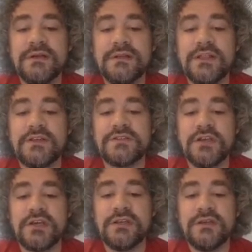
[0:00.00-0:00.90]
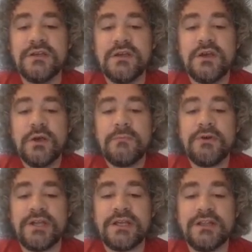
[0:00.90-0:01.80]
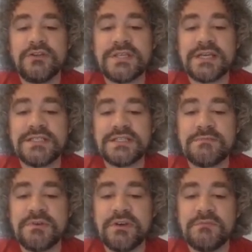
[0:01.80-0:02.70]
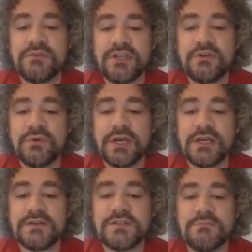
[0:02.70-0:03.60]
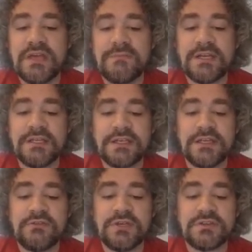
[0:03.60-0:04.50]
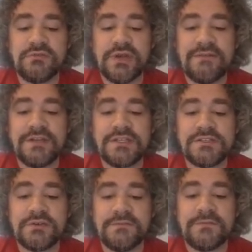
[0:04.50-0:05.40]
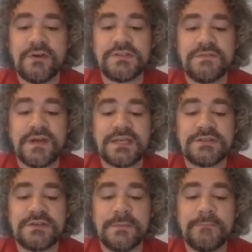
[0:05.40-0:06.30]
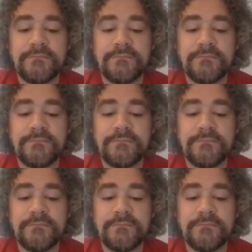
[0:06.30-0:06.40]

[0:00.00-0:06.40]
That looks good. But it looks like it's disappearing pretty quick, so maybe I need to increase gravity so it falls faster.